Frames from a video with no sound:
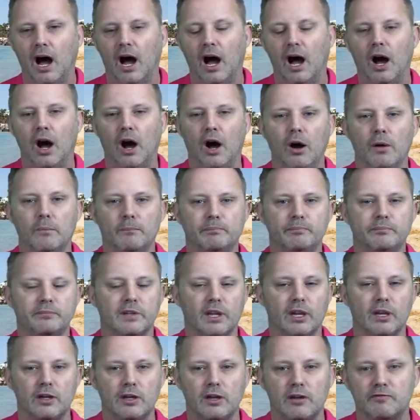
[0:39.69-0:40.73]
Um,
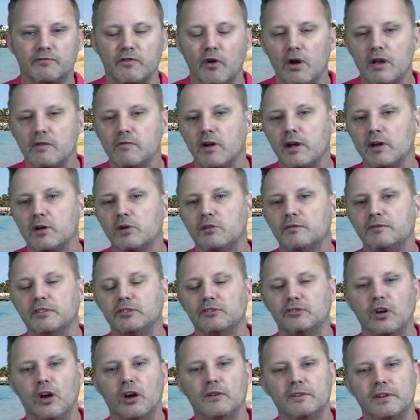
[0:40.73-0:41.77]
it's very, very good for
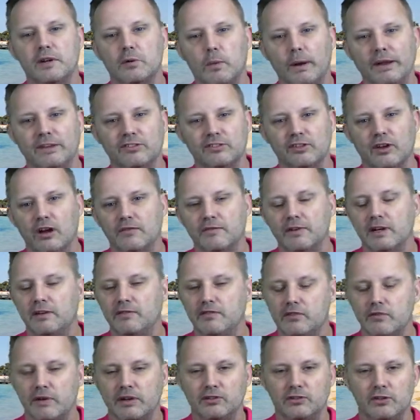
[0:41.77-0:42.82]
surfing and windsurfing
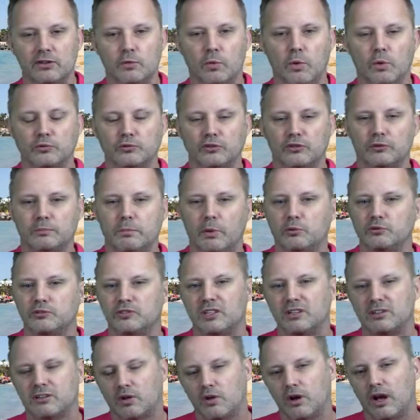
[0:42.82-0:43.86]
if you're into your water sports
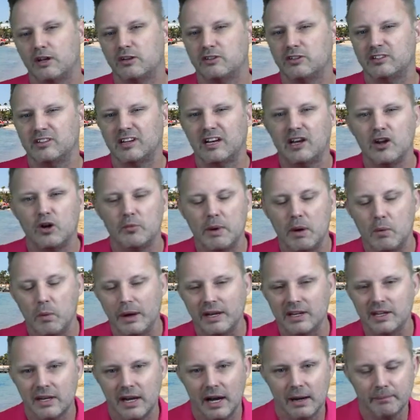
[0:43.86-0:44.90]
because it's, cause it's a little bit
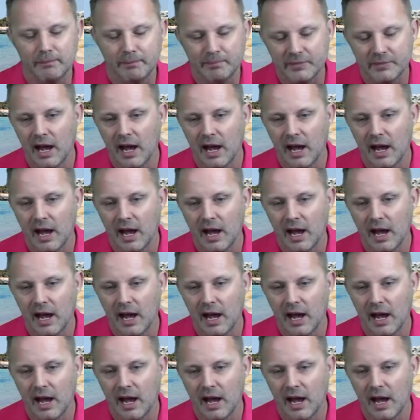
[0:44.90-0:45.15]
windier,